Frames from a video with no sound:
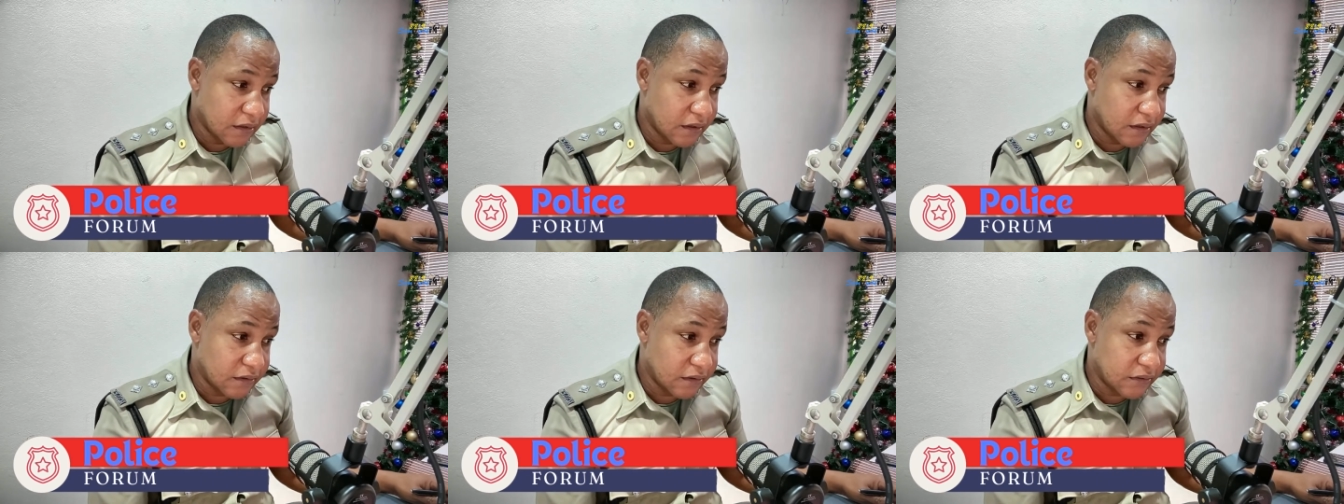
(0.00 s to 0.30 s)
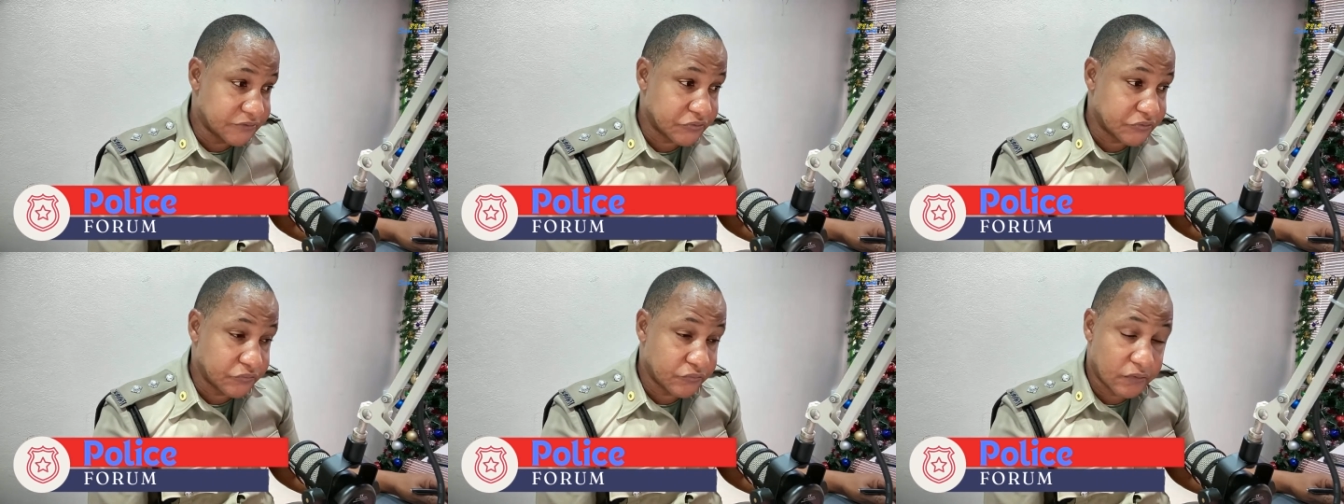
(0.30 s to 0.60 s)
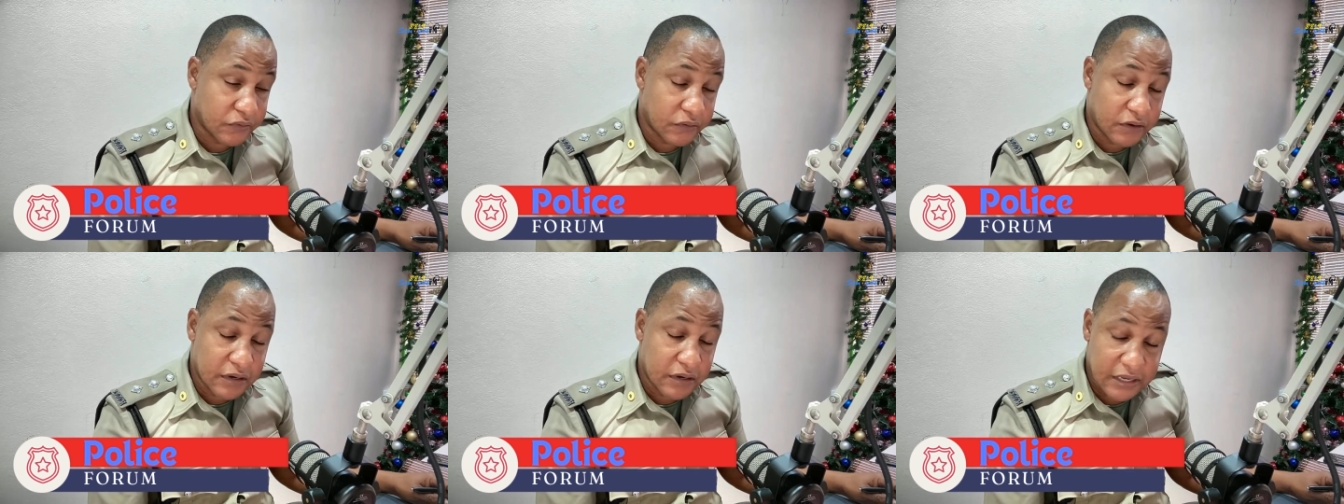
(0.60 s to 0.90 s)

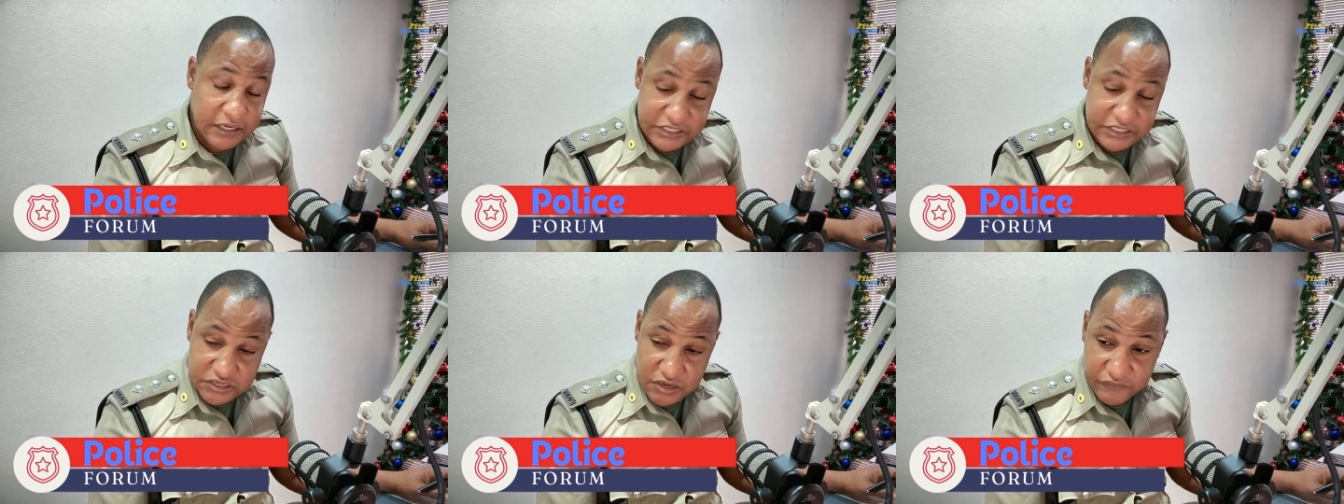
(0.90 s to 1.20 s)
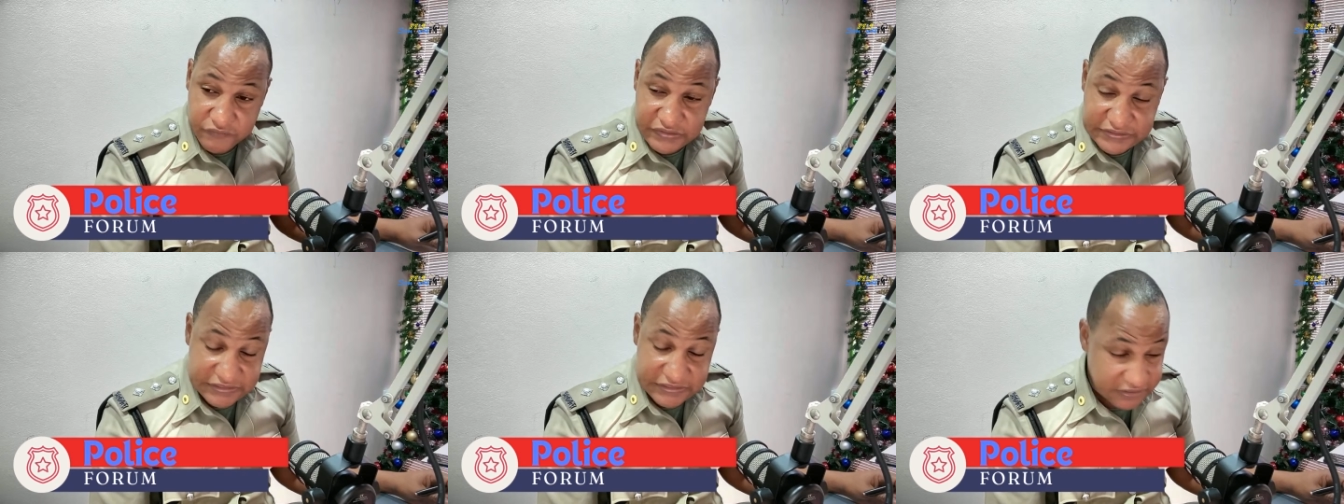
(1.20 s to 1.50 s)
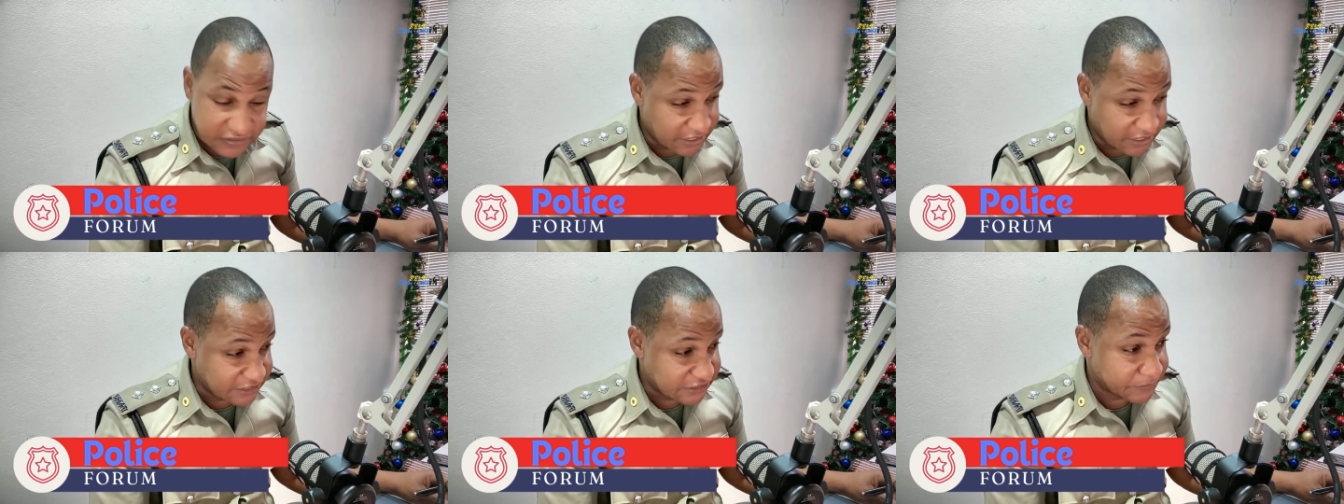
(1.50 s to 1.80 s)
So unless you have a
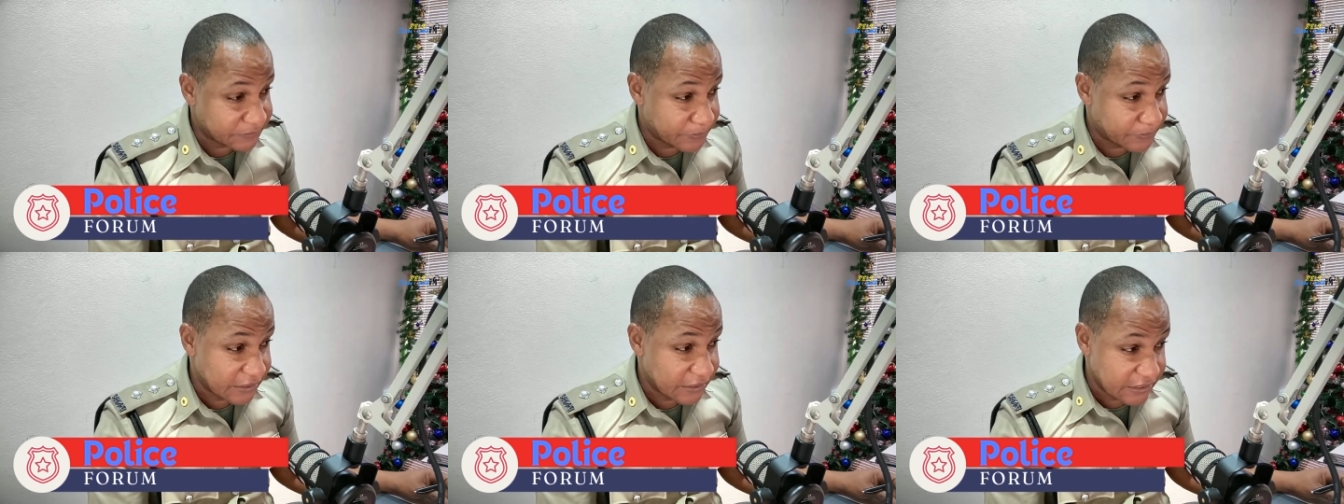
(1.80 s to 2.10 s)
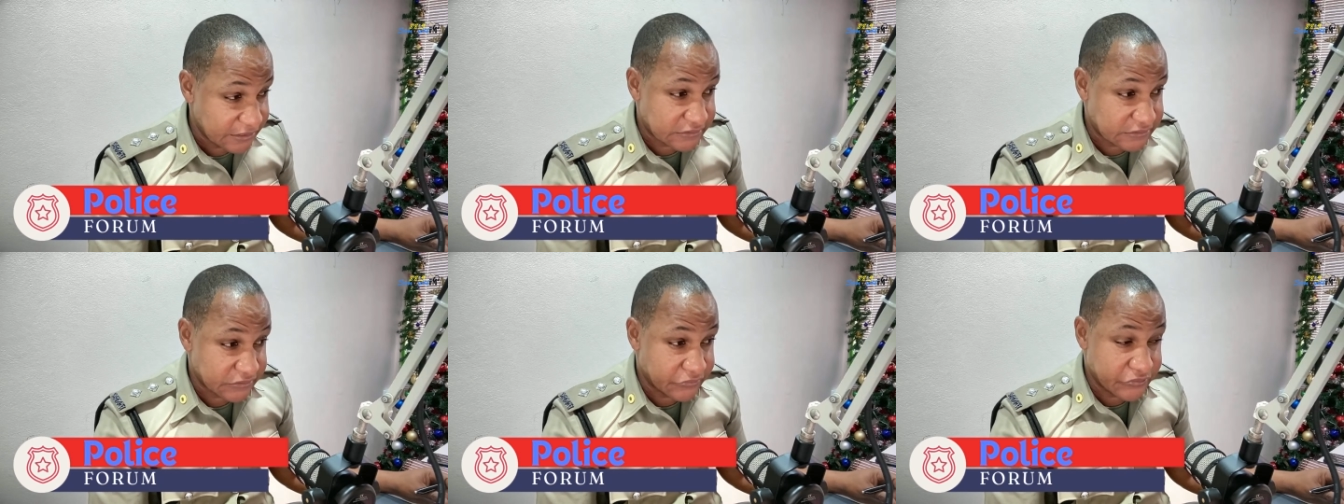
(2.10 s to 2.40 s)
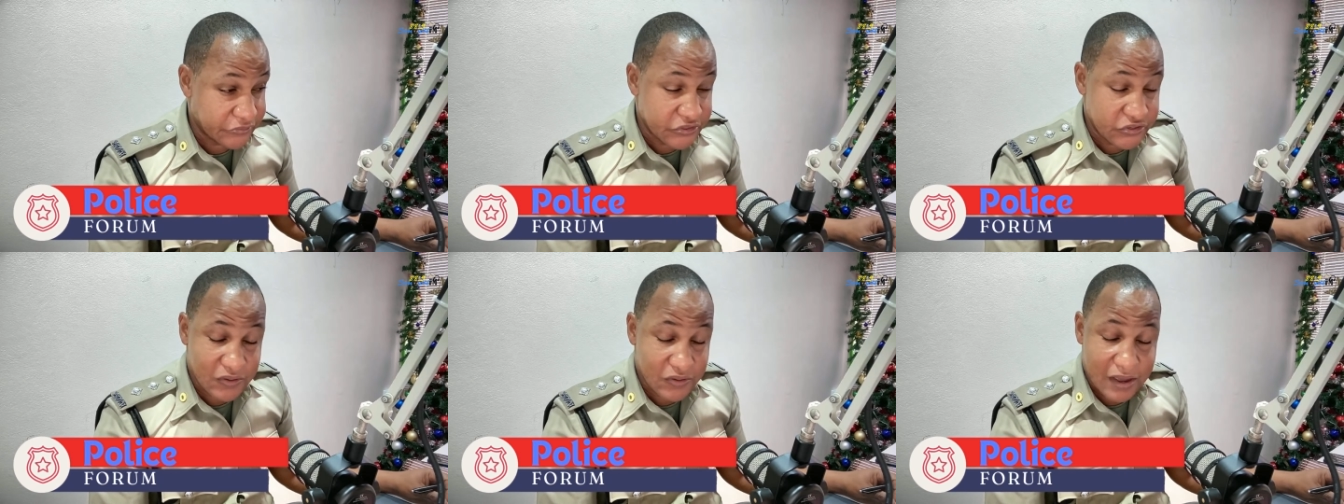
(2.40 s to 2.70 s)
TX plate or
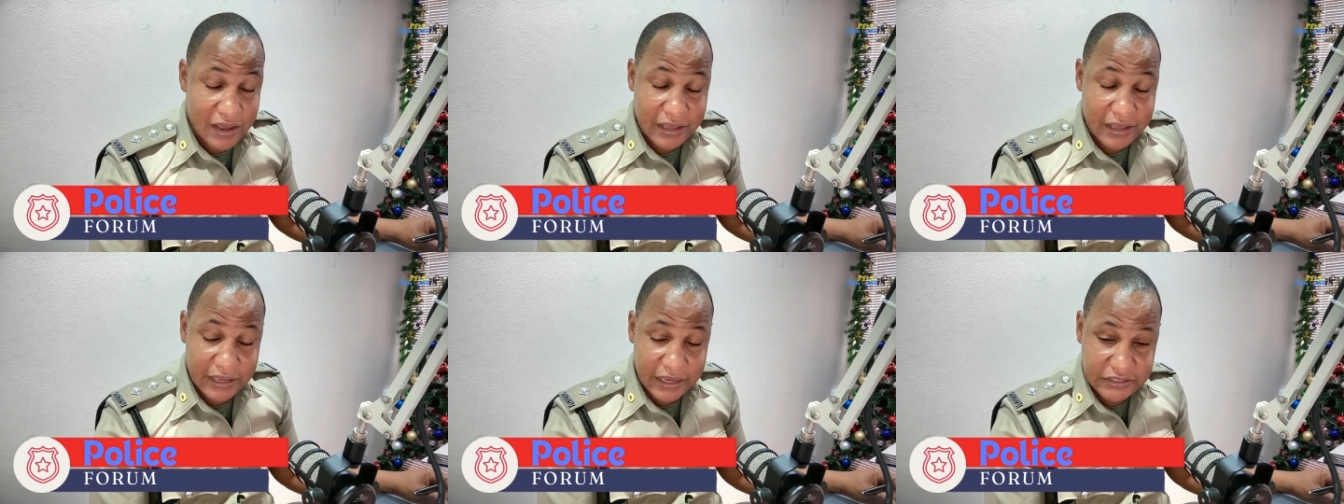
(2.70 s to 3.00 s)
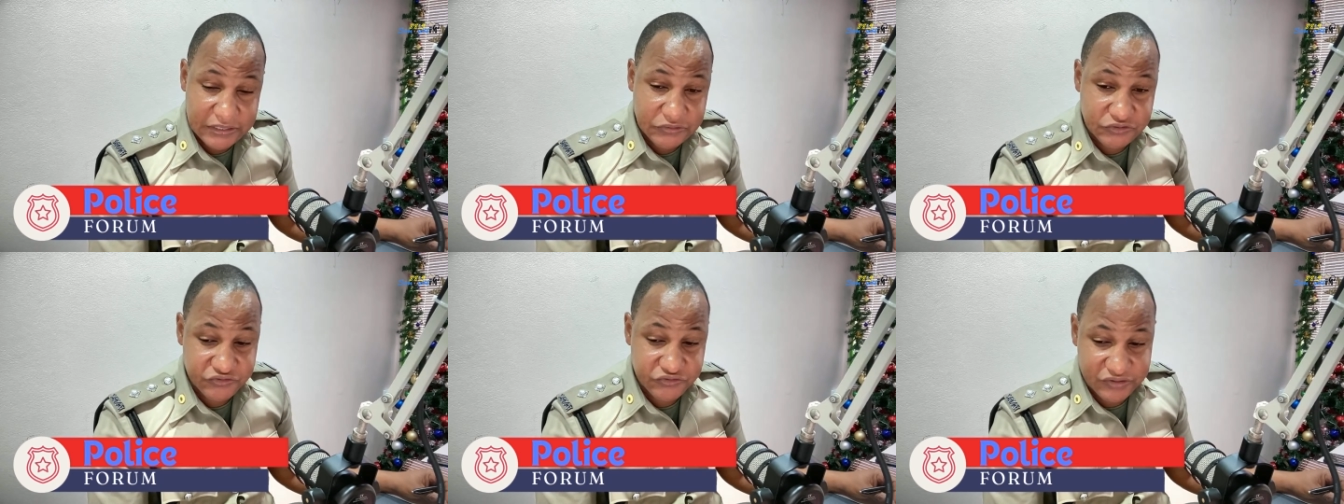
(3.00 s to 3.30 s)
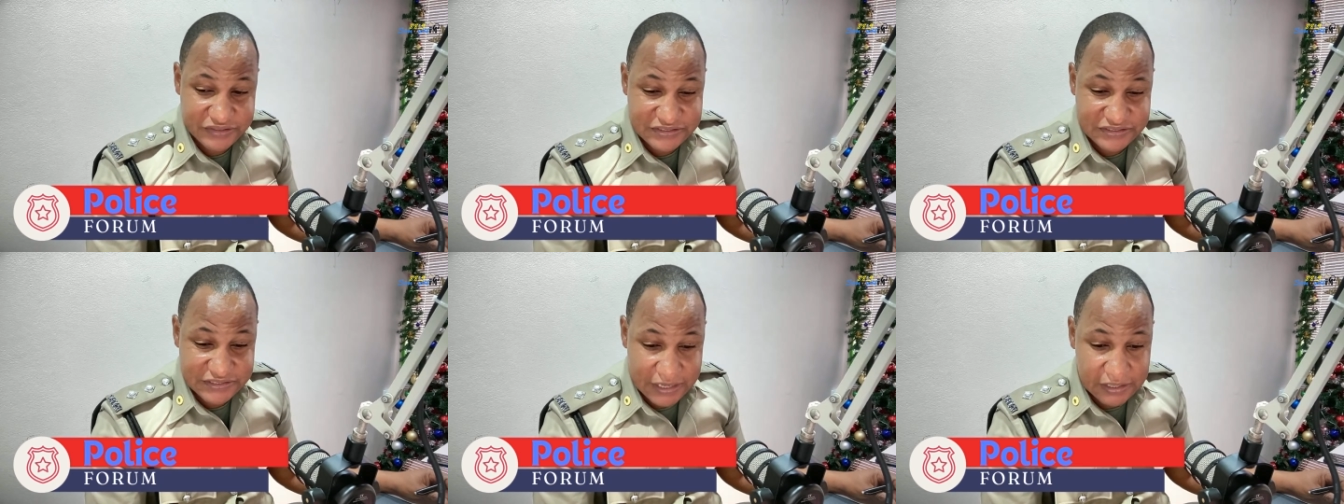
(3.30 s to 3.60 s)
you are here to
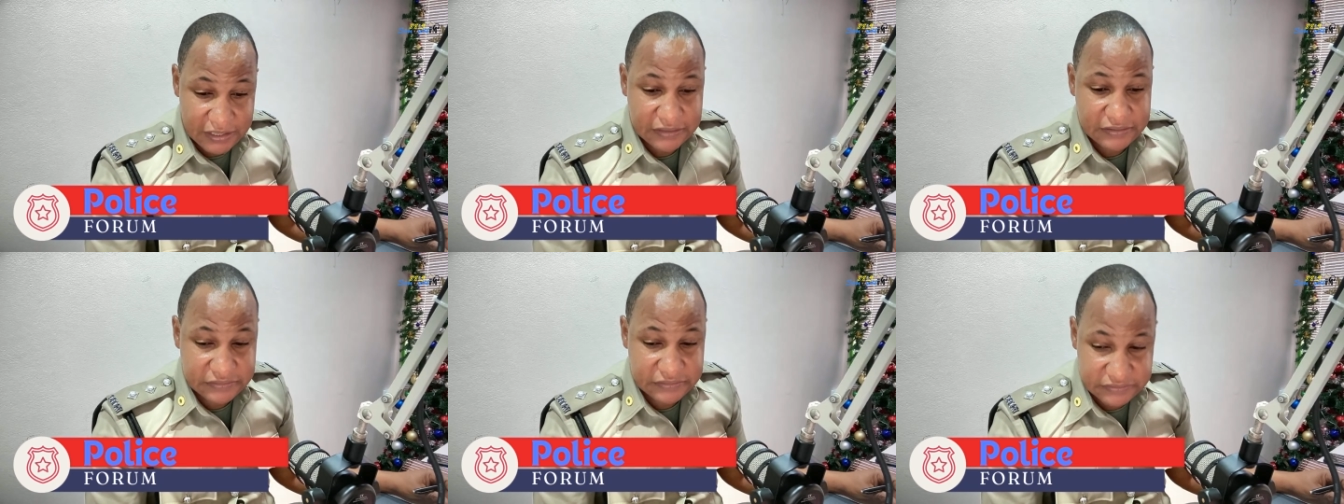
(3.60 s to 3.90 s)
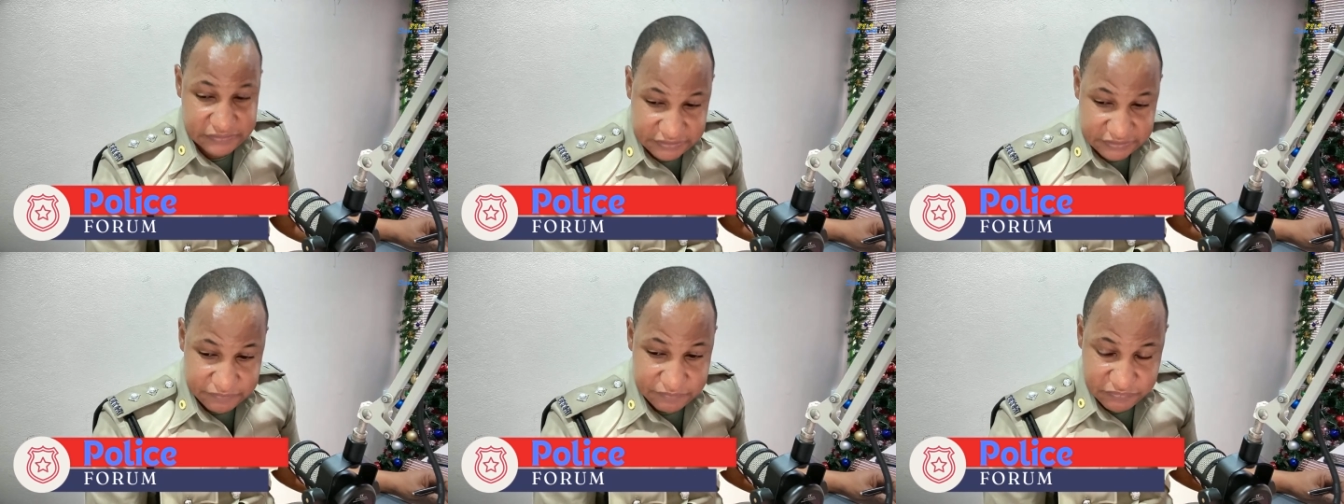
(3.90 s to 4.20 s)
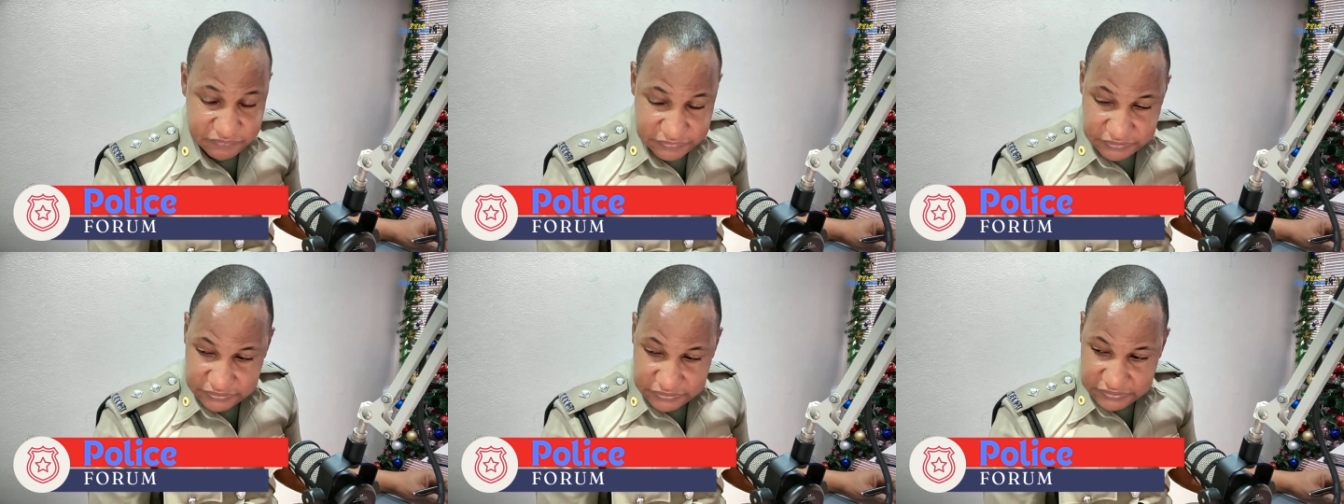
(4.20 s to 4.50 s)
transact some